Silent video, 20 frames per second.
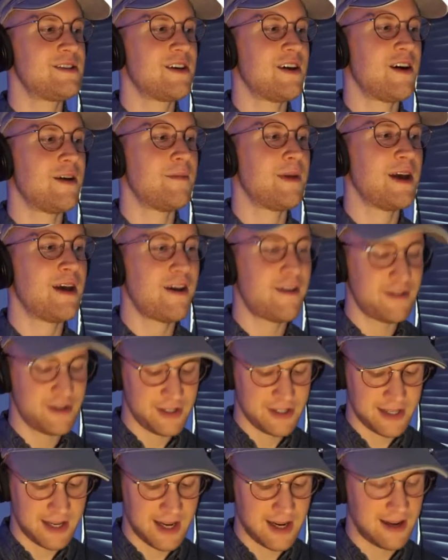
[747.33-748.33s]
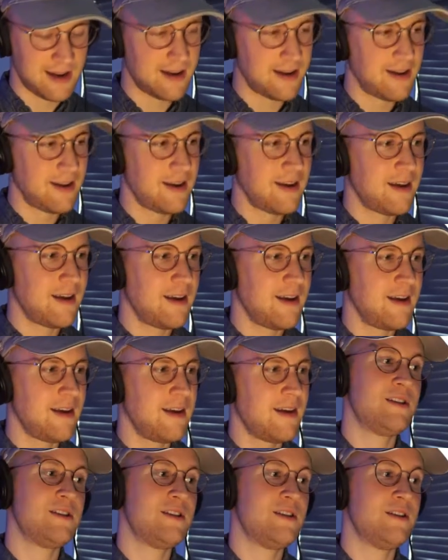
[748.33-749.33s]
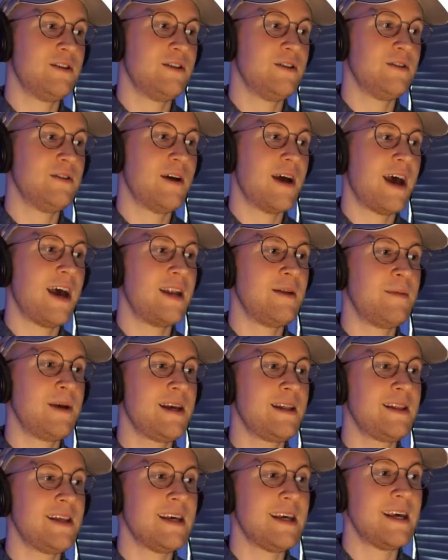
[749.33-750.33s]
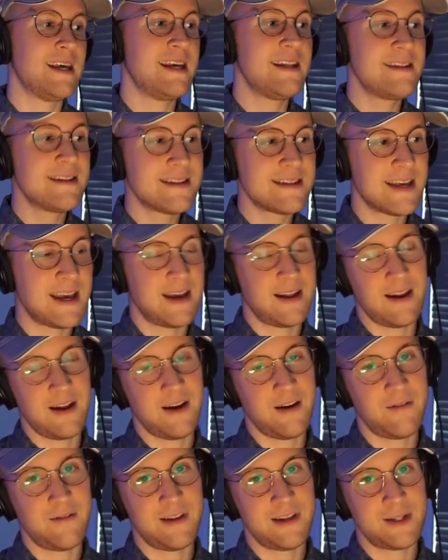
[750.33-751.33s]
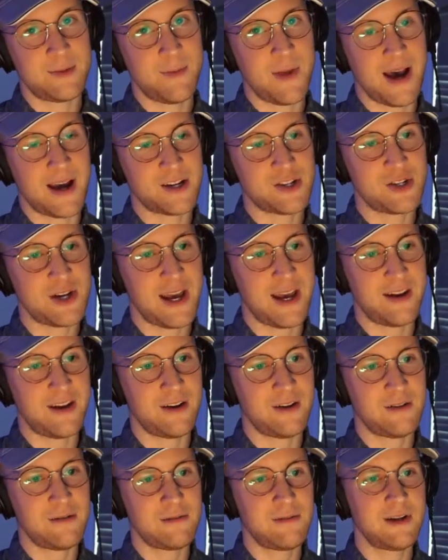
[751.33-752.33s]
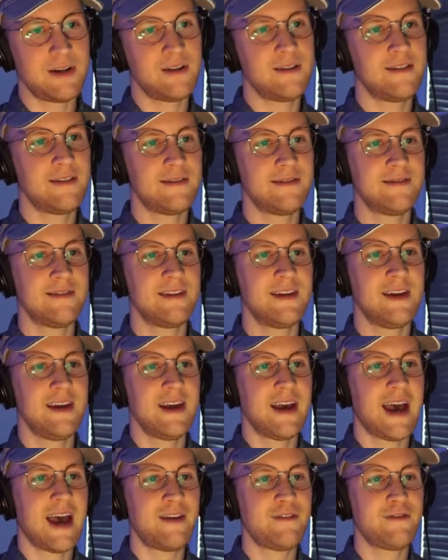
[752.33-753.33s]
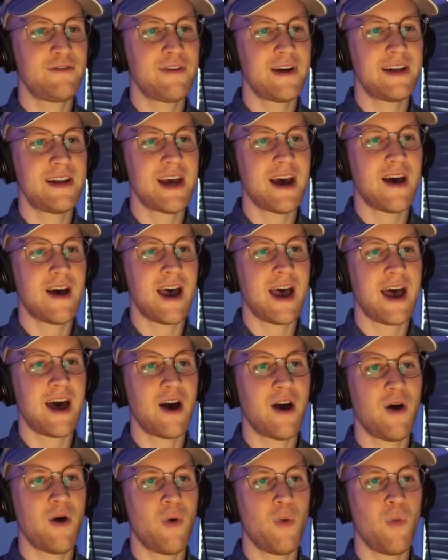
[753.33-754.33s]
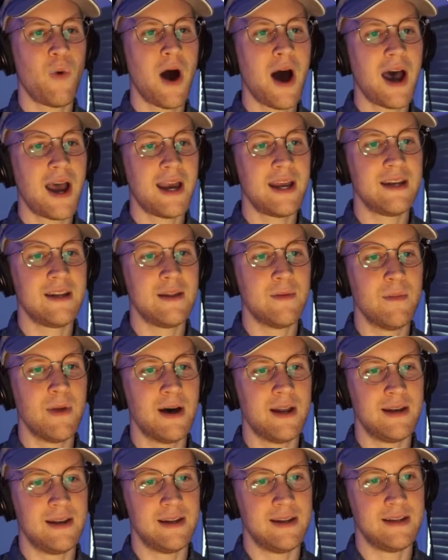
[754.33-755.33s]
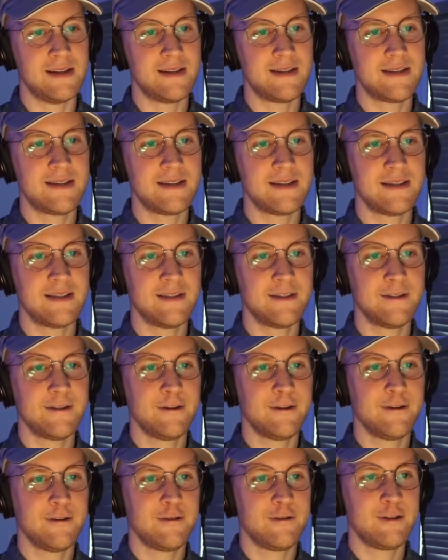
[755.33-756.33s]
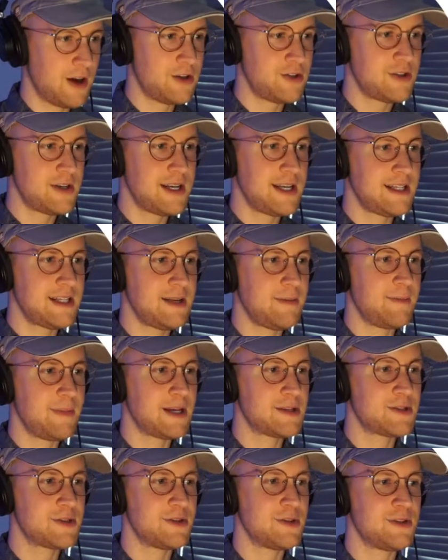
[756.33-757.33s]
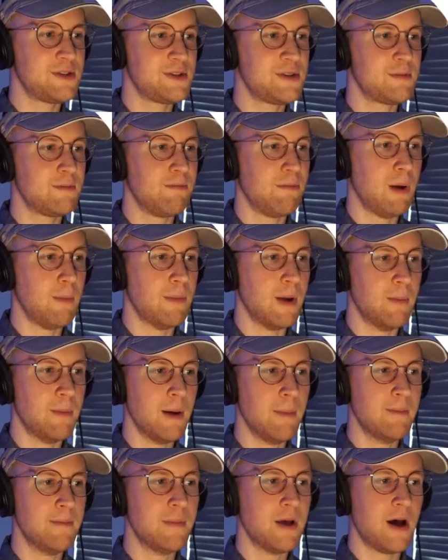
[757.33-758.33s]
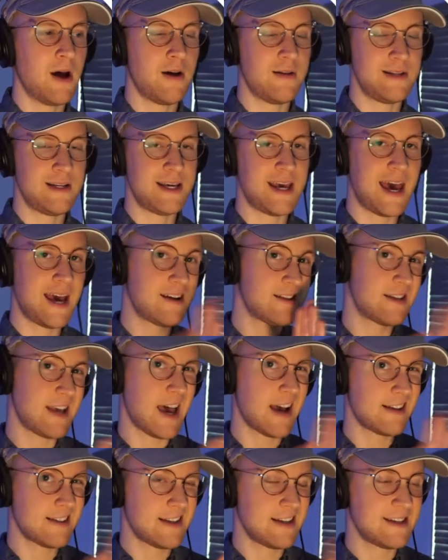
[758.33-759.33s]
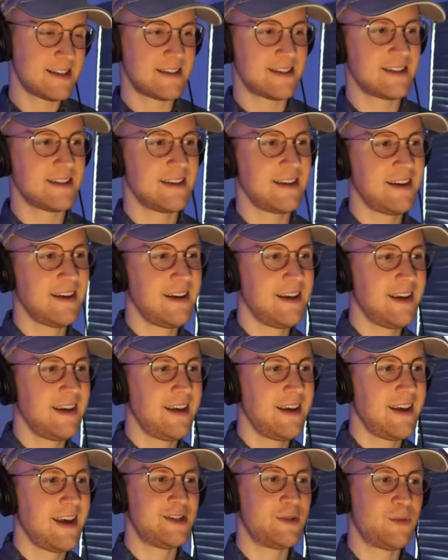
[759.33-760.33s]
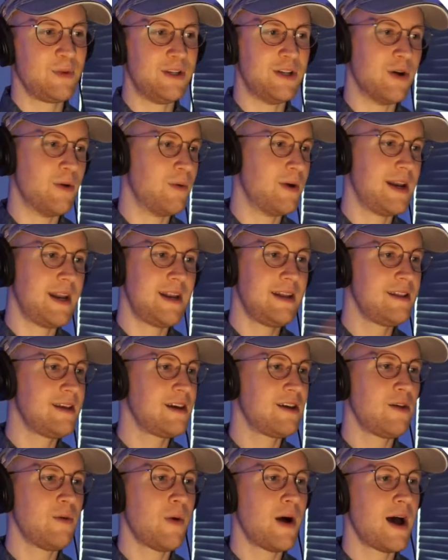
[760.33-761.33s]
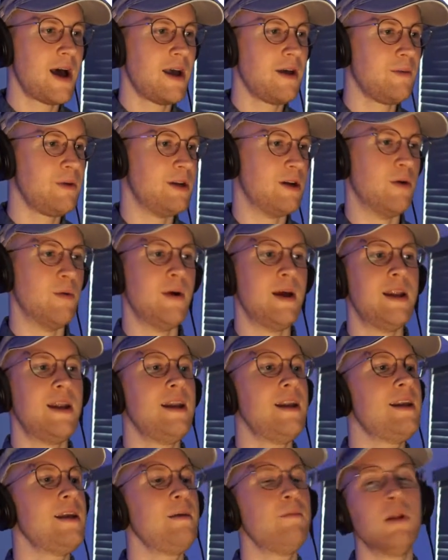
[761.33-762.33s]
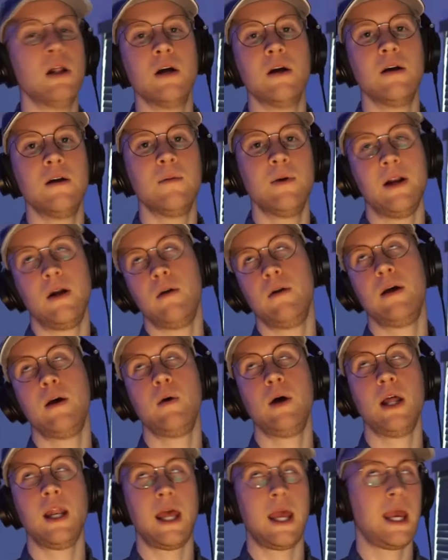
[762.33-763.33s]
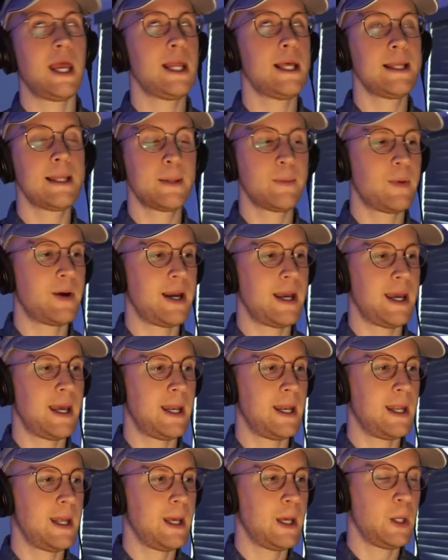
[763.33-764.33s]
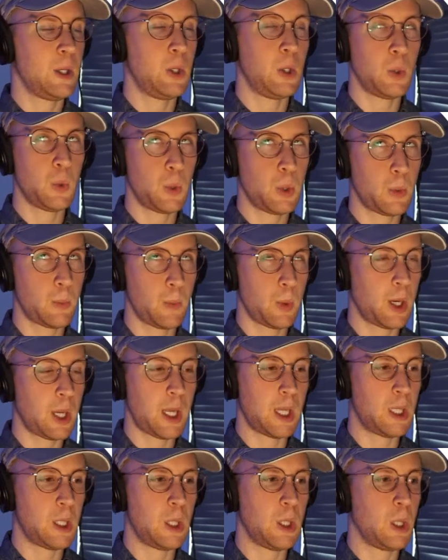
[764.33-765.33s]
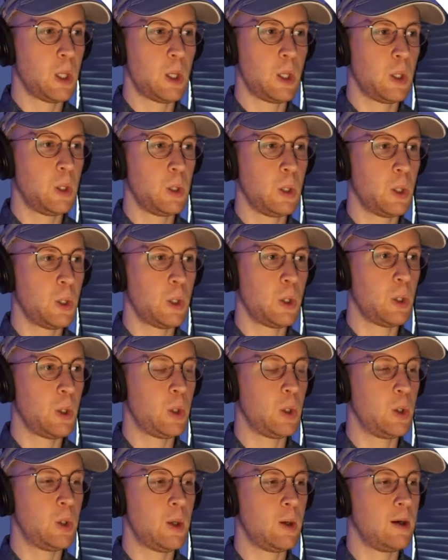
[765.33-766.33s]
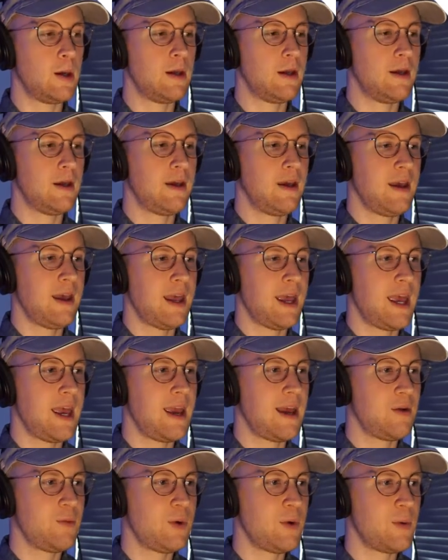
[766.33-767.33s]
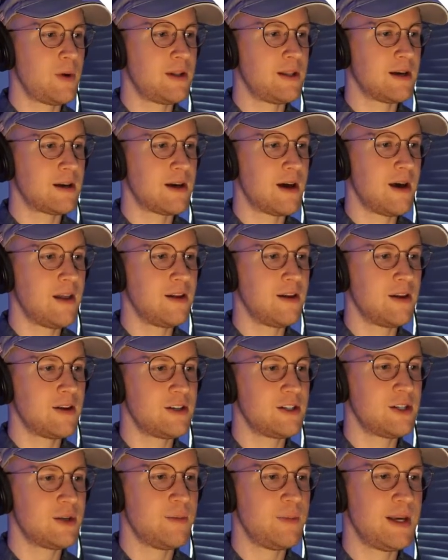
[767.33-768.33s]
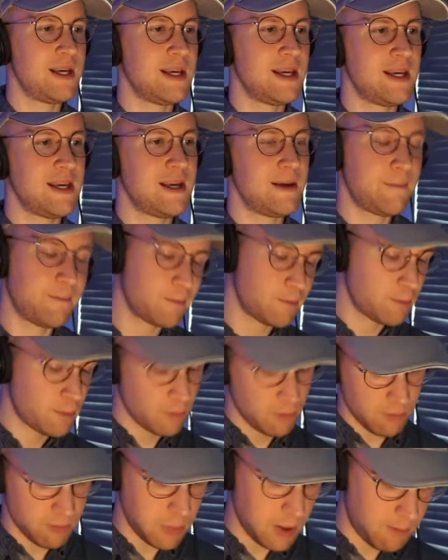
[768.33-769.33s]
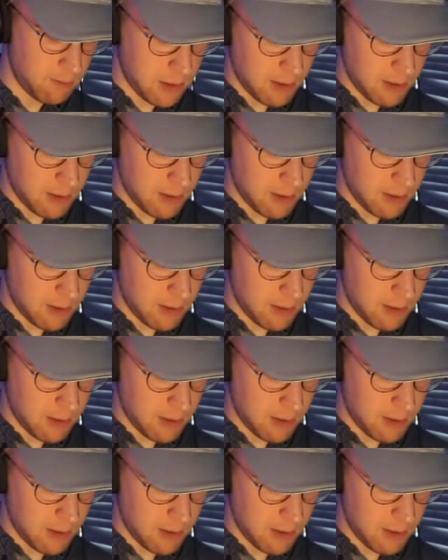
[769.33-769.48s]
And on my hover state, I wanted to animate the inset of this box shadow. Well, I have to find out how wide the button is. So 118 pixels, blub, blub, blub, on the x-axis. And we don't want anything on the y. We don't want any blur. We don't want any spread. No spread. No. And we want the color to be,